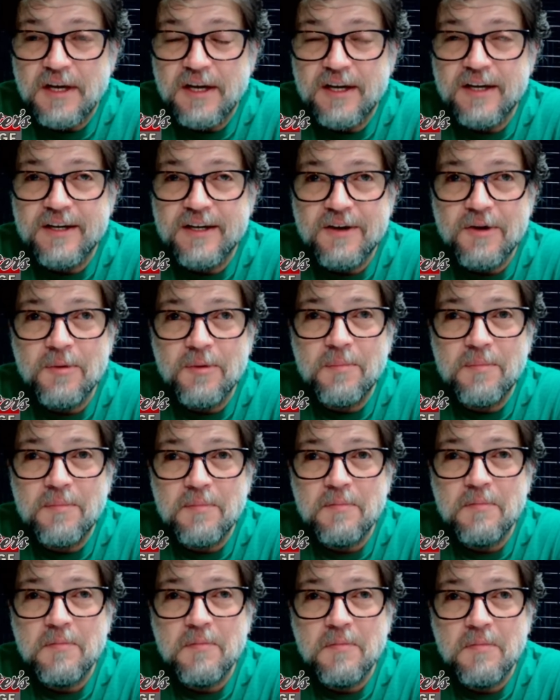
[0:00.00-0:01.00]

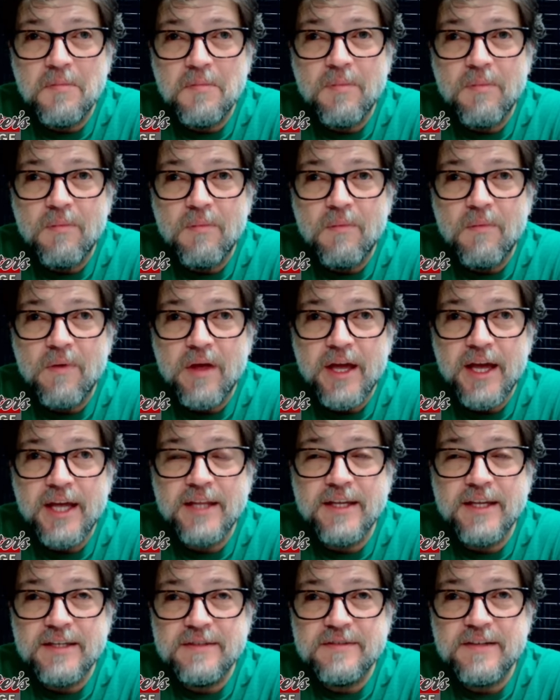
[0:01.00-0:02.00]
And
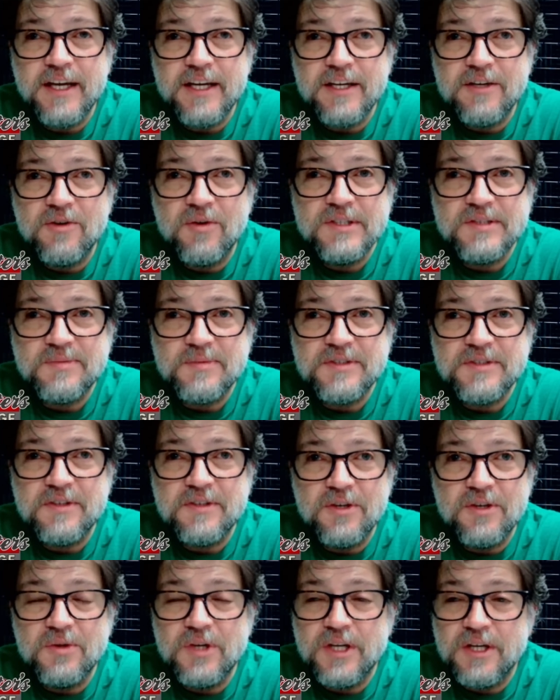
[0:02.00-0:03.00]
then take Christmas
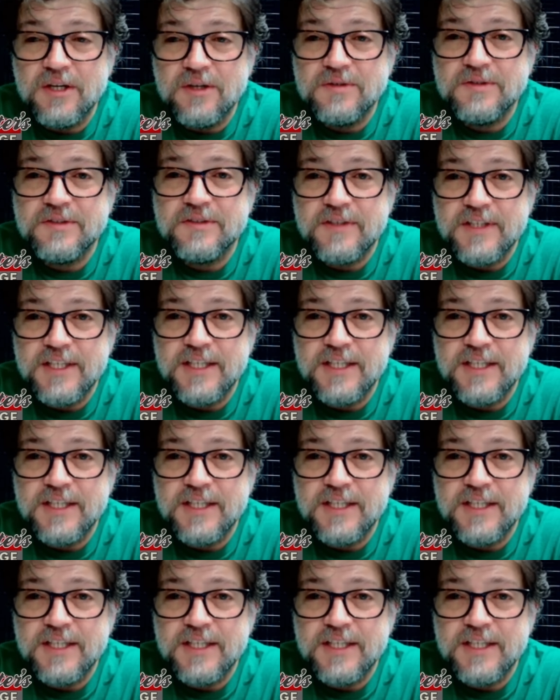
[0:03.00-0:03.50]
to New Year's